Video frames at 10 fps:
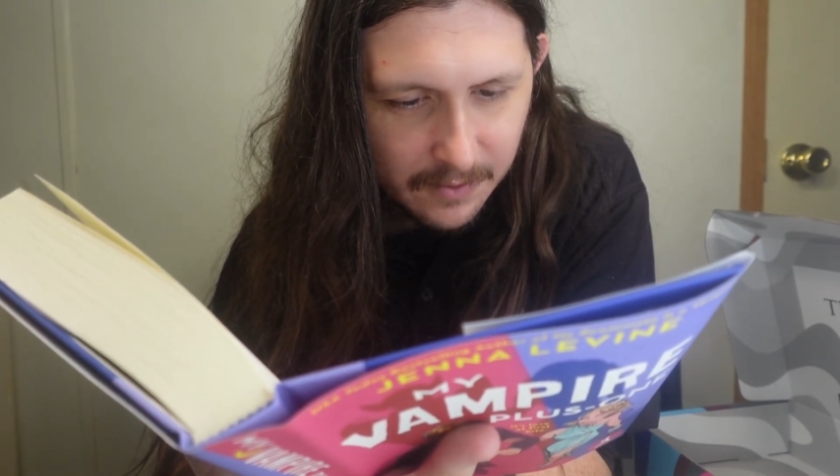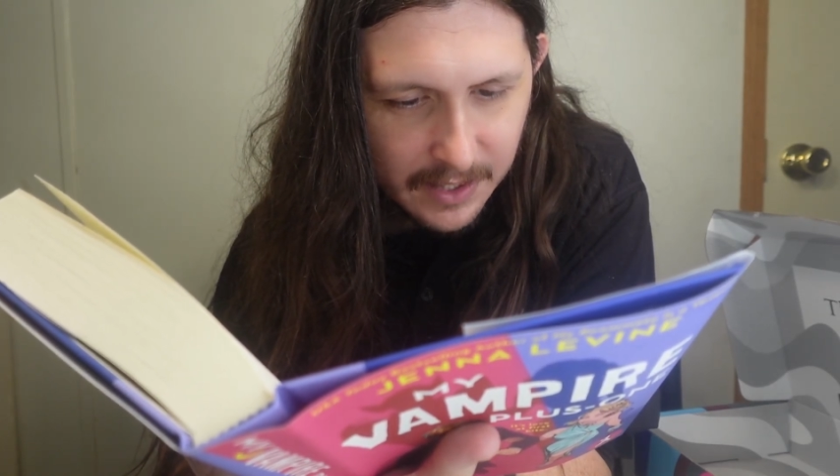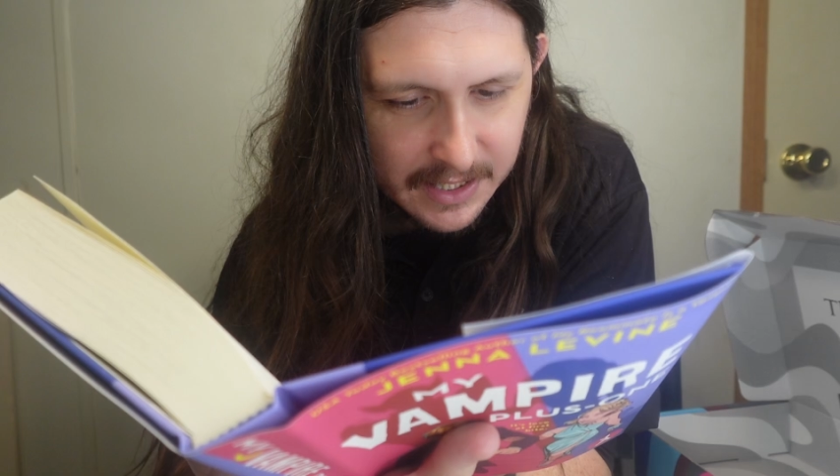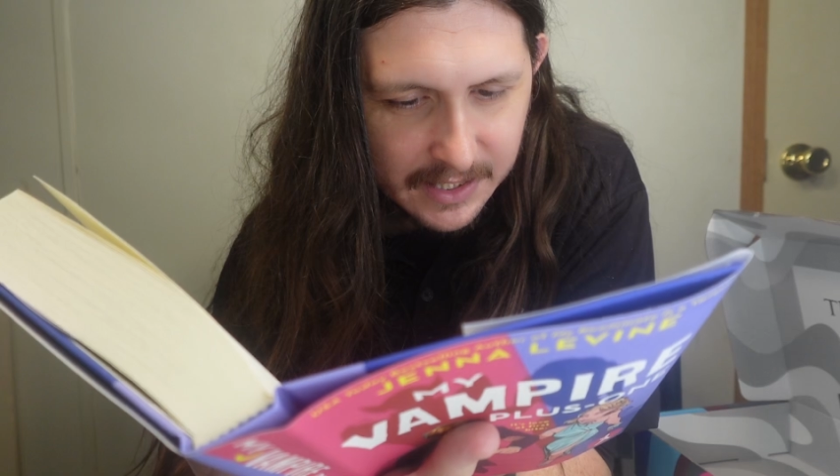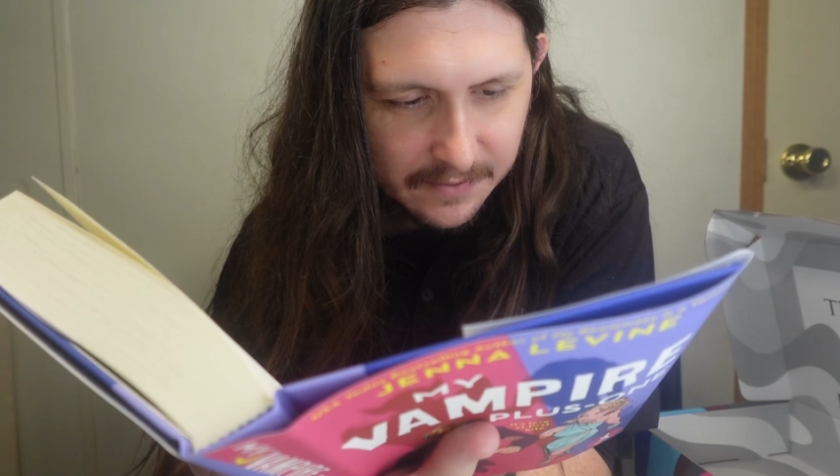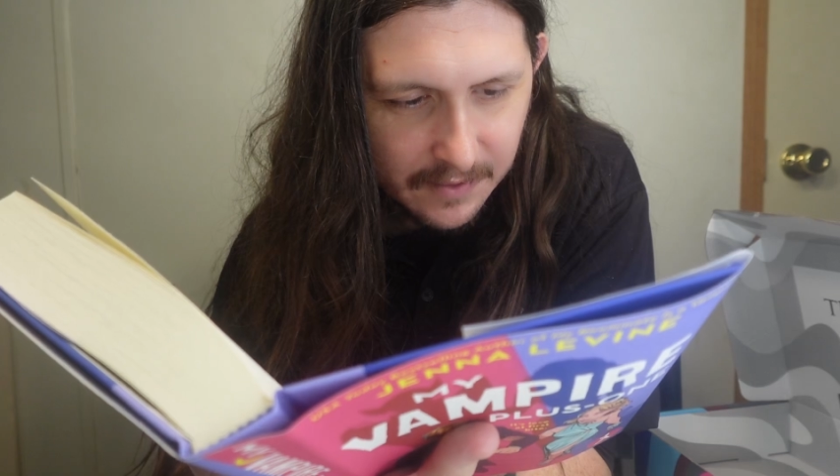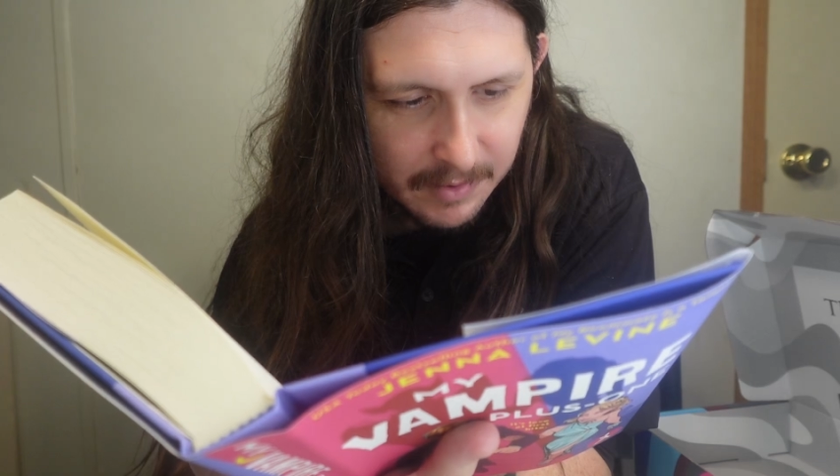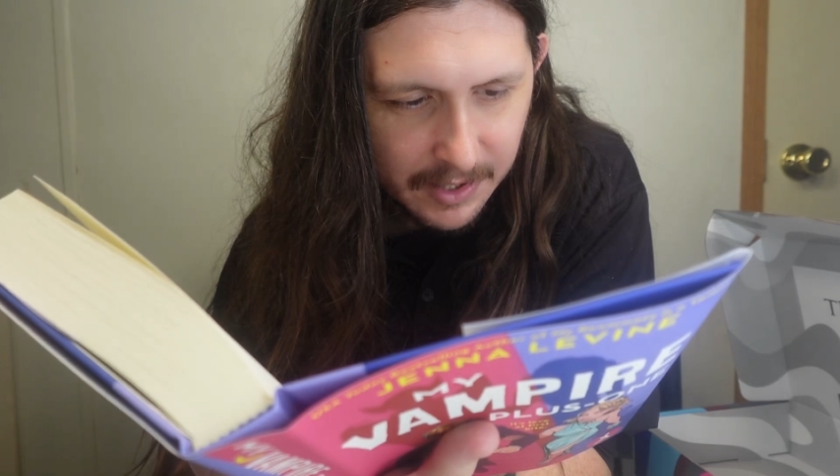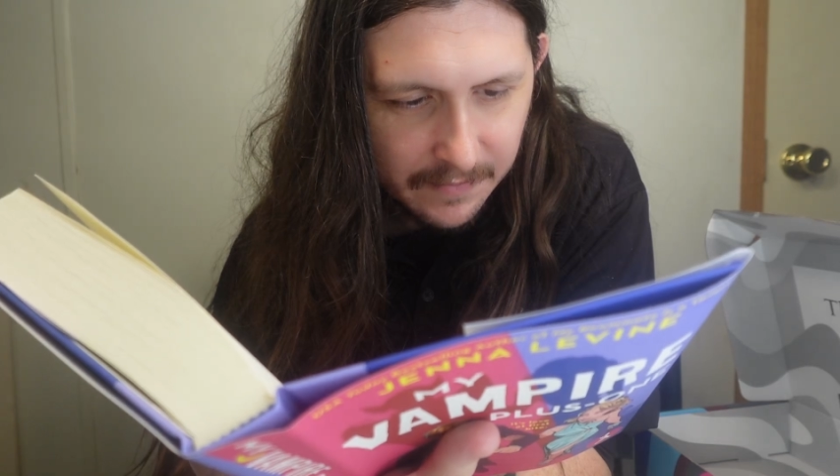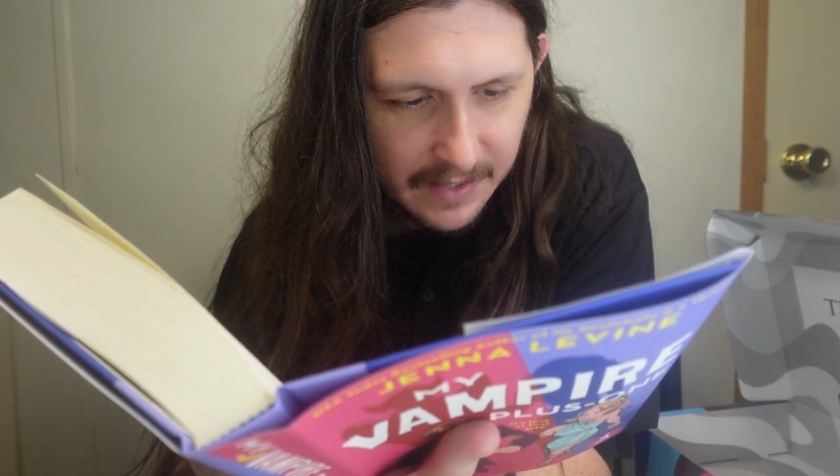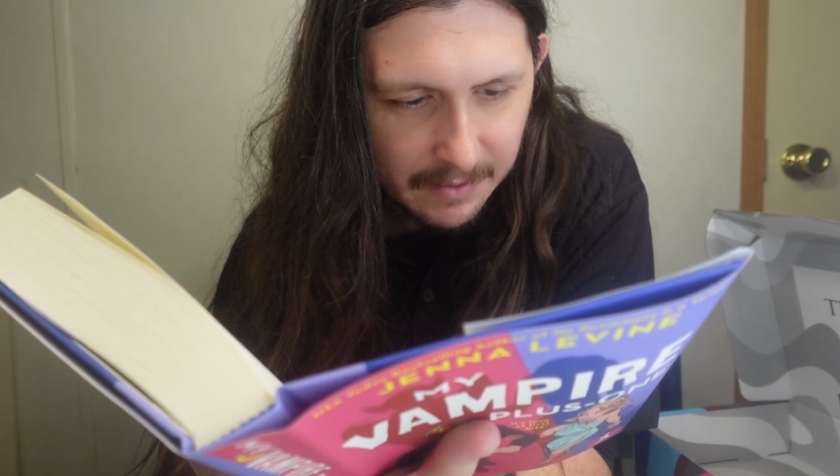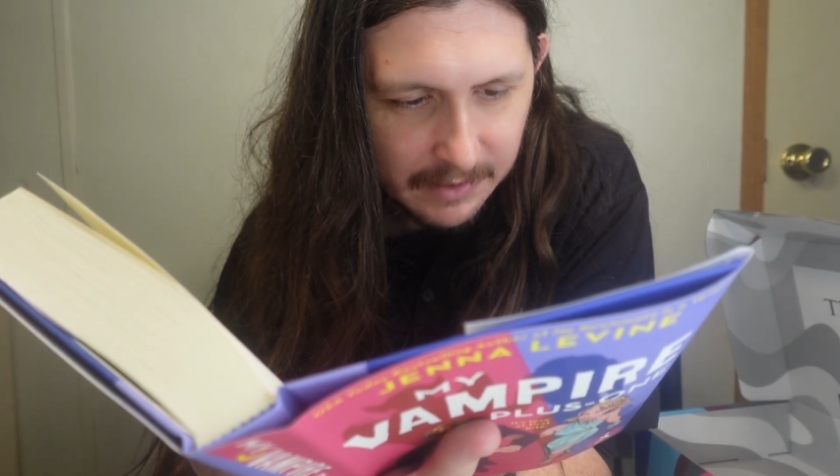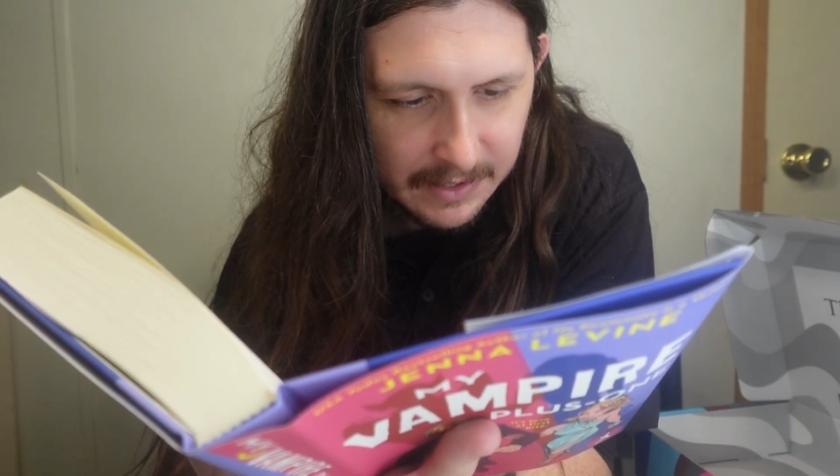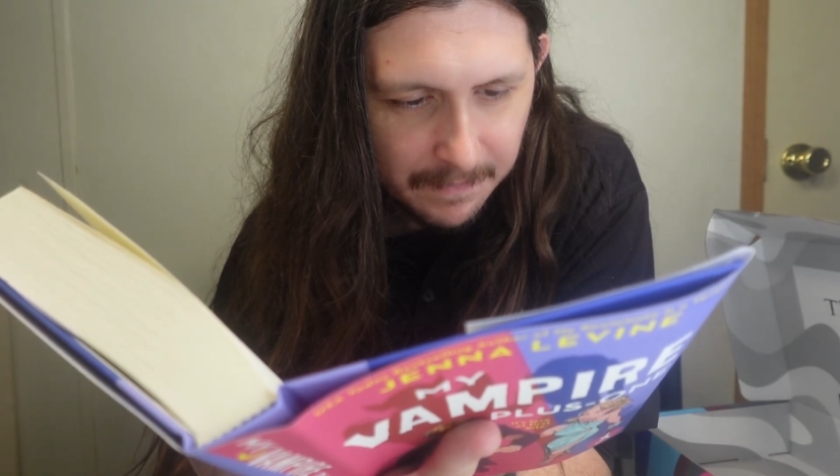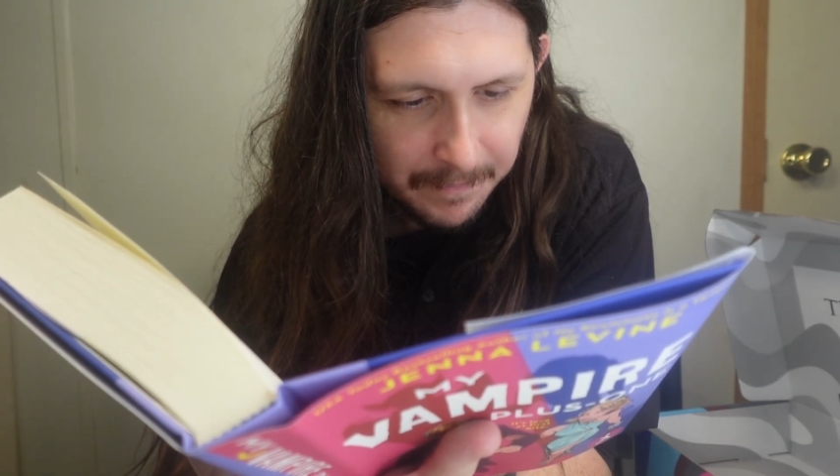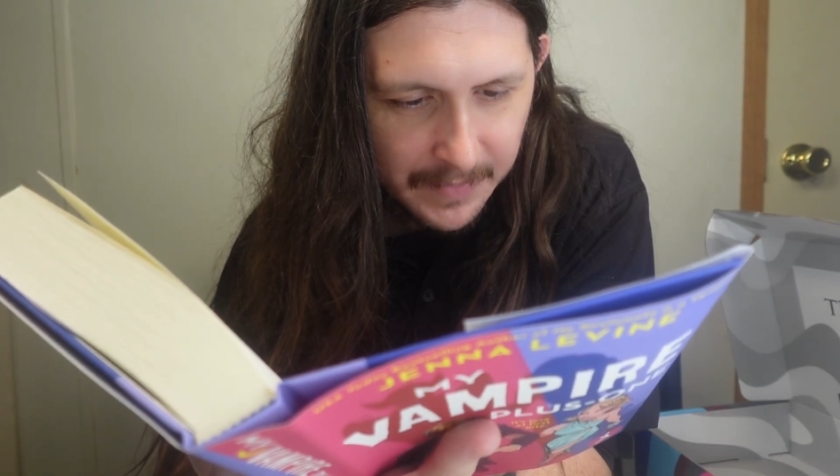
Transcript: questions from her family,